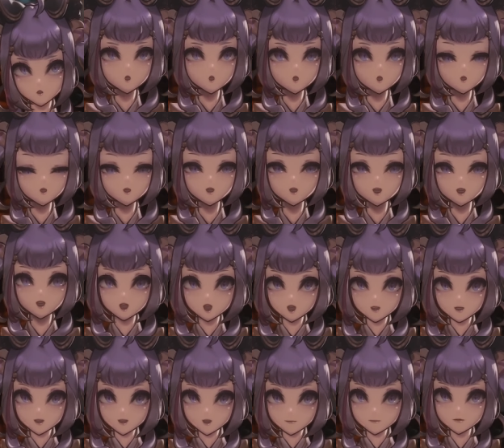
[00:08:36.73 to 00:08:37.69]

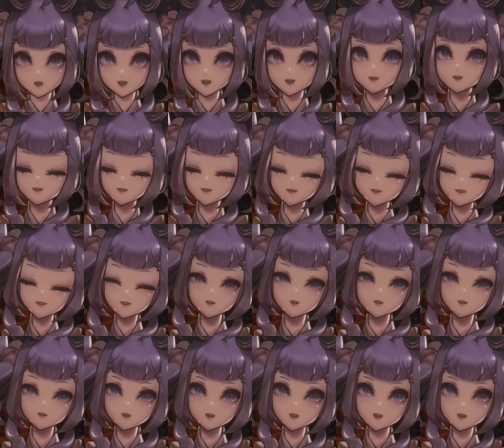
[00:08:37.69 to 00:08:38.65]
Just because you're
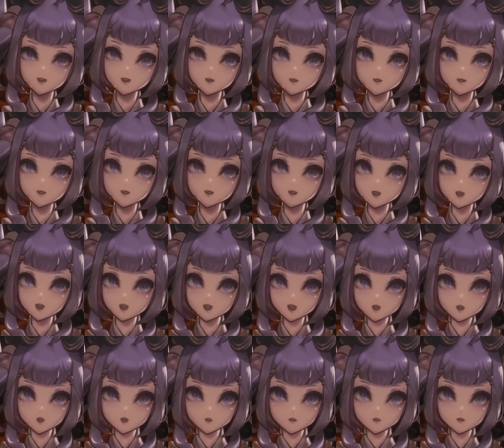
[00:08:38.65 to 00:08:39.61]
lonely right now
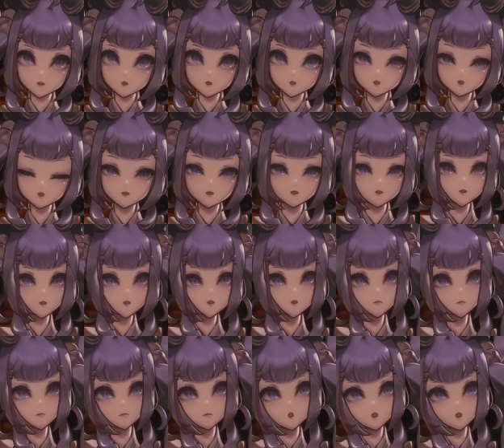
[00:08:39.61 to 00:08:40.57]
doesn't
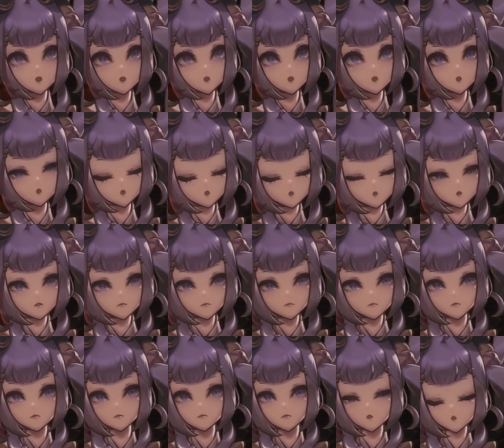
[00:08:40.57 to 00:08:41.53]
mean you will
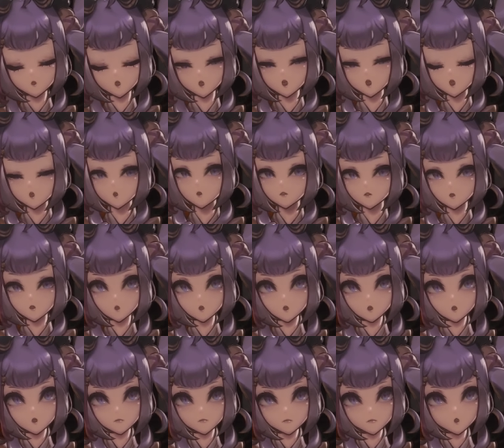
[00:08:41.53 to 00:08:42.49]
forever
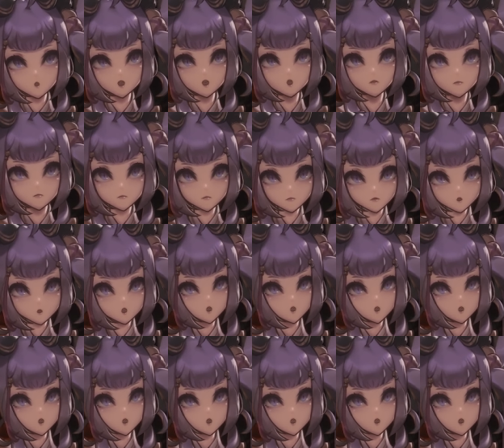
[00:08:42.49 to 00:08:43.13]
be lonely.